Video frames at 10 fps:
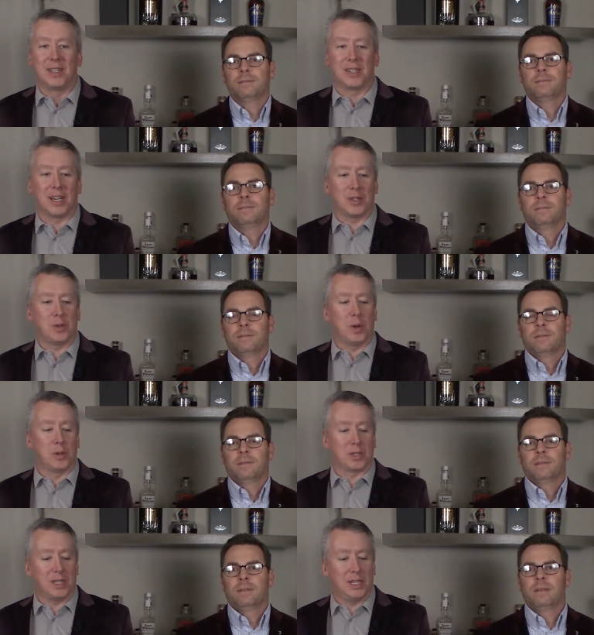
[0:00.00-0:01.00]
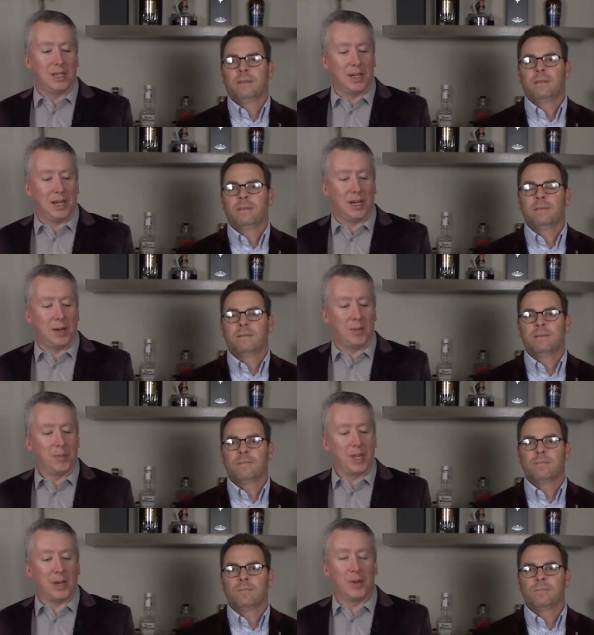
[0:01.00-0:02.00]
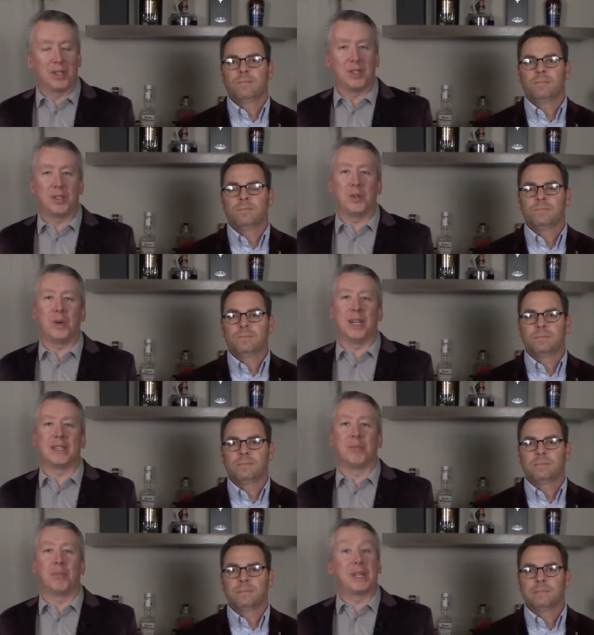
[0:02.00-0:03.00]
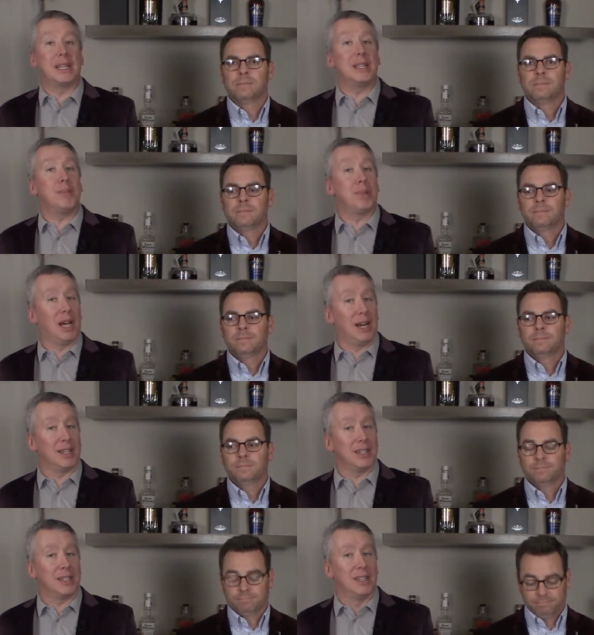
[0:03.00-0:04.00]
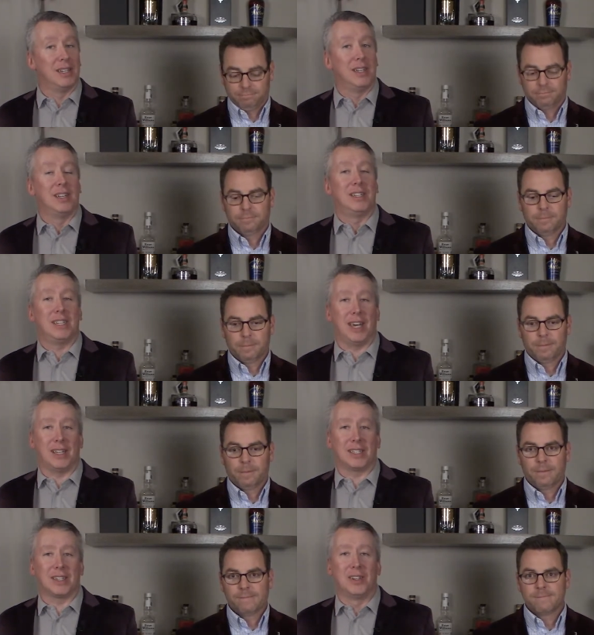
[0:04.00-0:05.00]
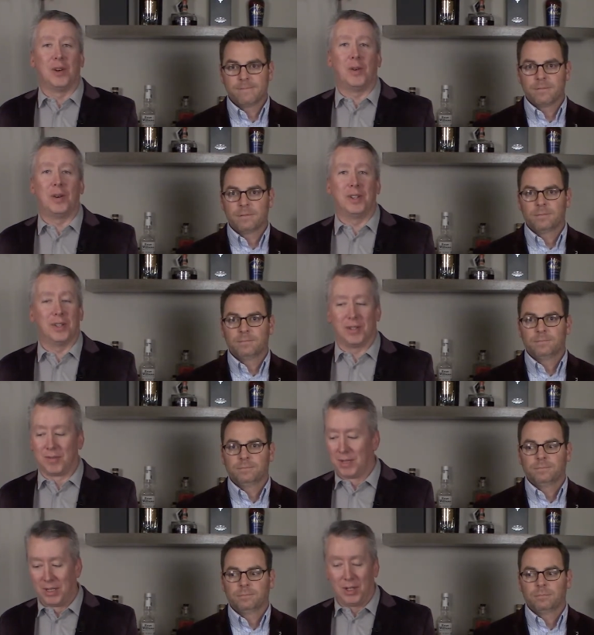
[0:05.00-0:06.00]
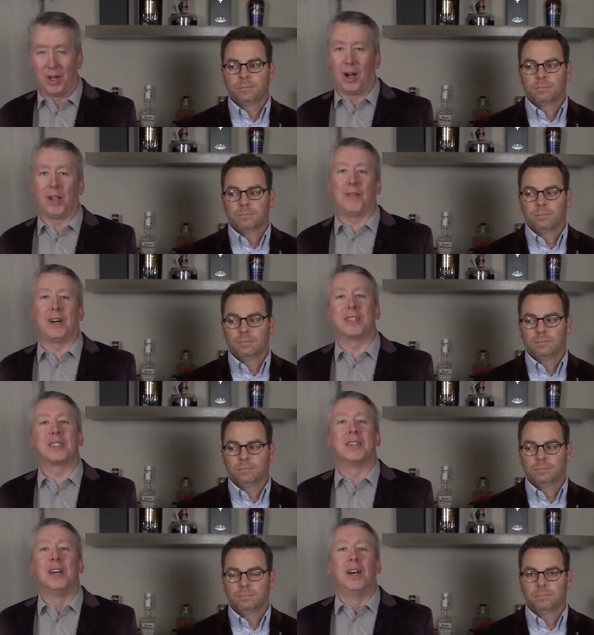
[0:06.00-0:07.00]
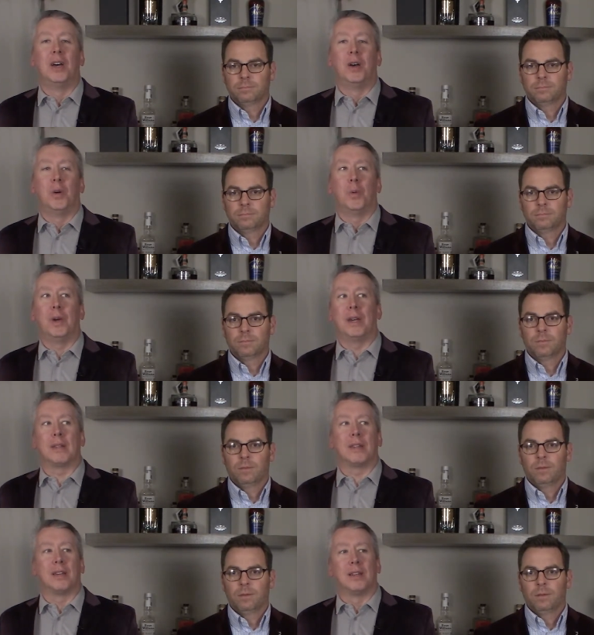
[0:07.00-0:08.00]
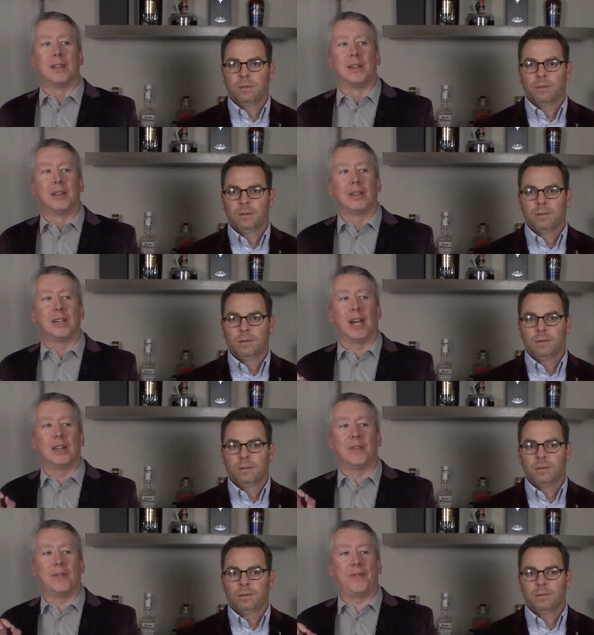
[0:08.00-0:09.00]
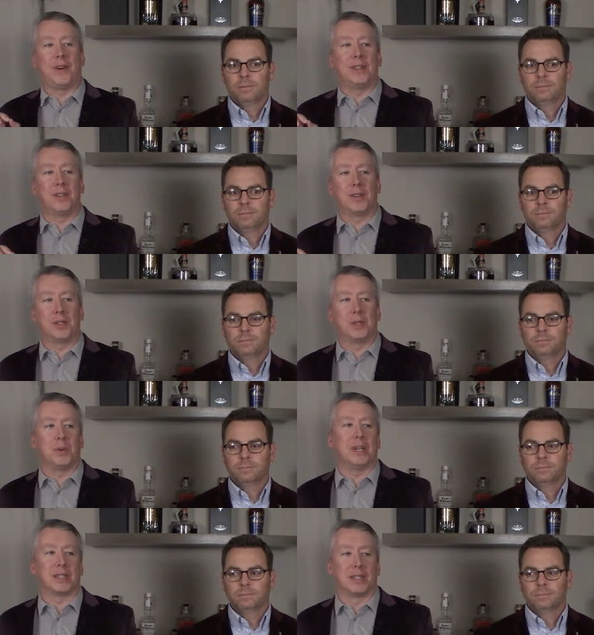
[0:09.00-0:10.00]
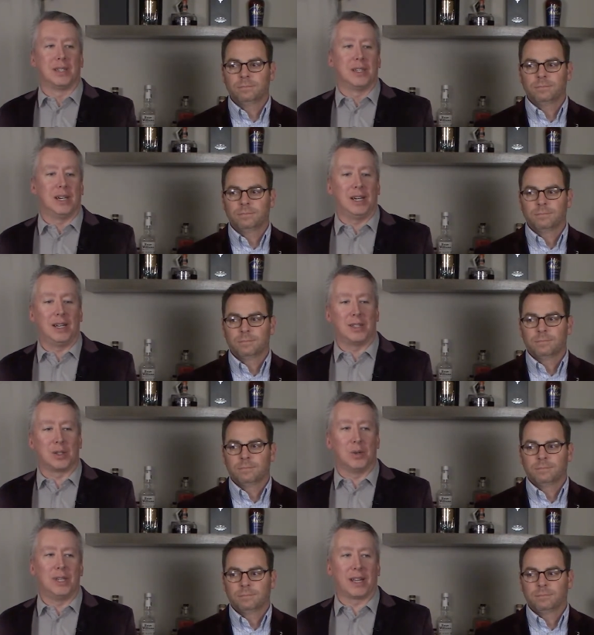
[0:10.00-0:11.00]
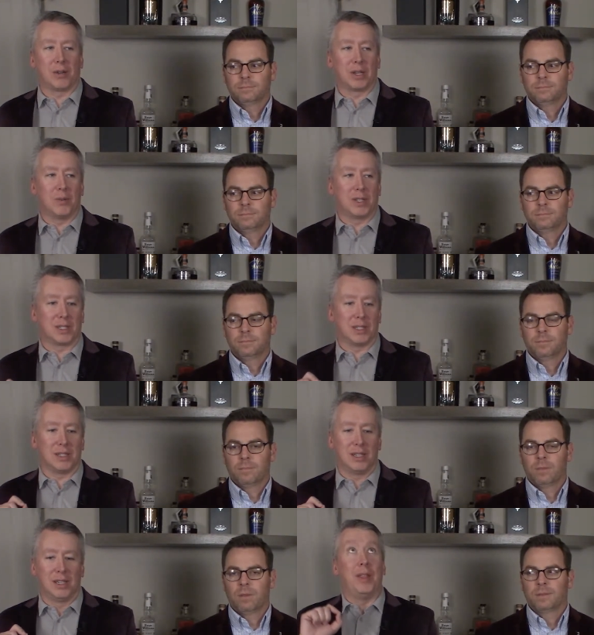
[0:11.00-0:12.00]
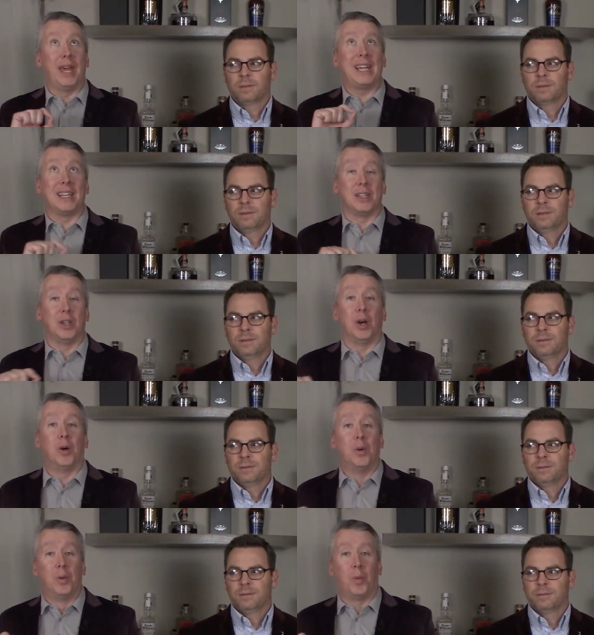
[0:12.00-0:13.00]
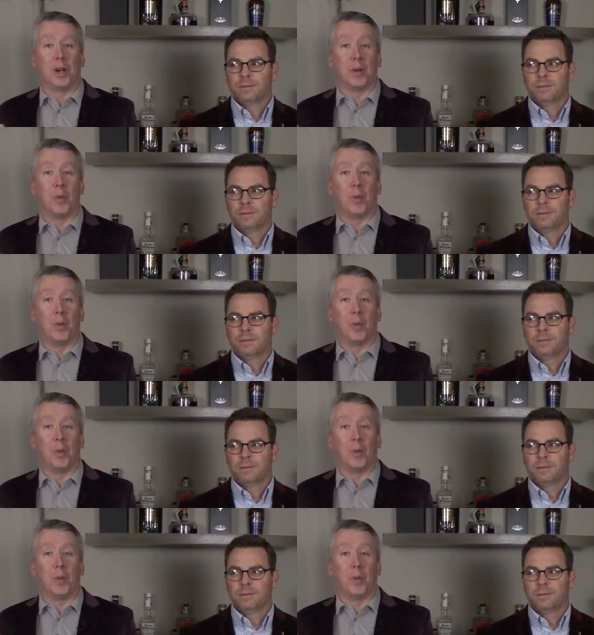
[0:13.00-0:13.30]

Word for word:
Speaker 1: the guys who hosted, um, they wanted to do a completely blind test on all of us with kind of a fun little twist. Uh, so not only was it, they didn't know what